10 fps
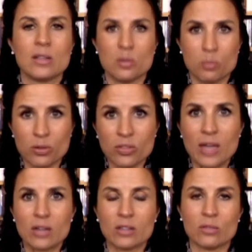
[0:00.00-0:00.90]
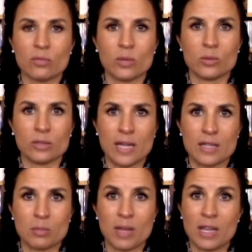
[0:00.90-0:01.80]
You put that on your frequently
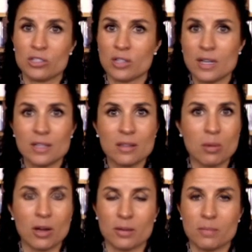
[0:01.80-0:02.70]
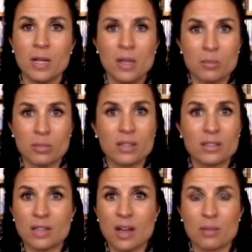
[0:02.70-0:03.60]
asked page, not at the bottom, but at
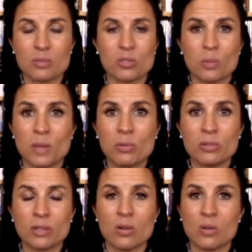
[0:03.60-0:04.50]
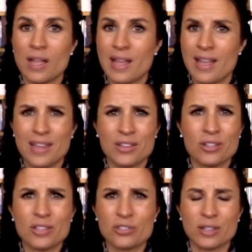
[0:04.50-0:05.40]
the top, so people know, hey, you're
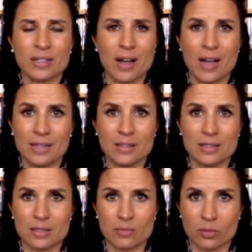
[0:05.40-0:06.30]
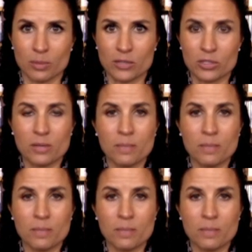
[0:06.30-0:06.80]
not trying to hide this information.